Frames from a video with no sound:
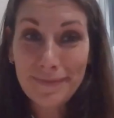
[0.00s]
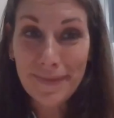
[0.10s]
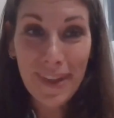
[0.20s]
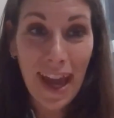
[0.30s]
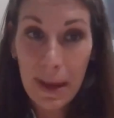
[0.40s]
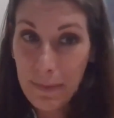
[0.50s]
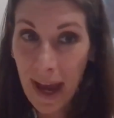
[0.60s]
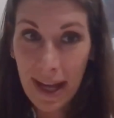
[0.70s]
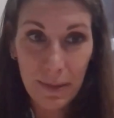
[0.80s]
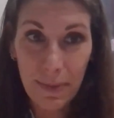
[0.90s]

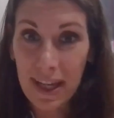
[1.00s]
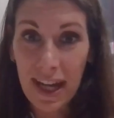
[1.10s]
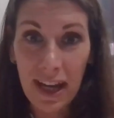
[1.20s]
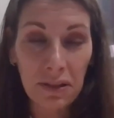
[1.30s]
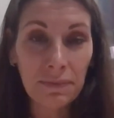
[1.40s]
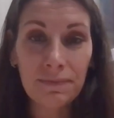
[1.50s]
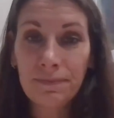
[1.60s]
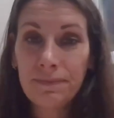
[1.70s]
impact to P&L,